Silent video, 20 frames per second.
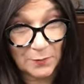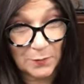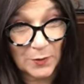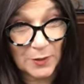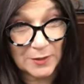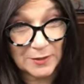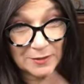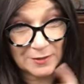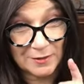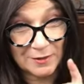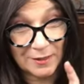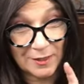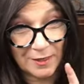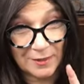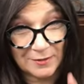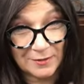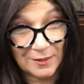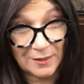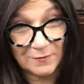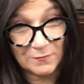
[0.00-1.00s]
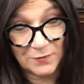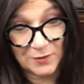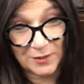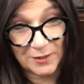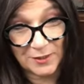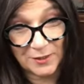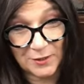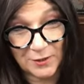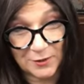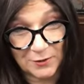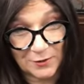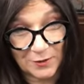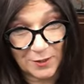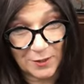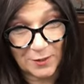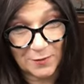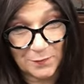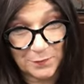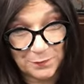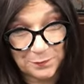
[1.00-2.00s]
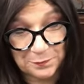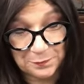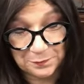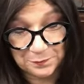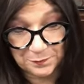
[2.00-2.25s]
But I'd love to hear um,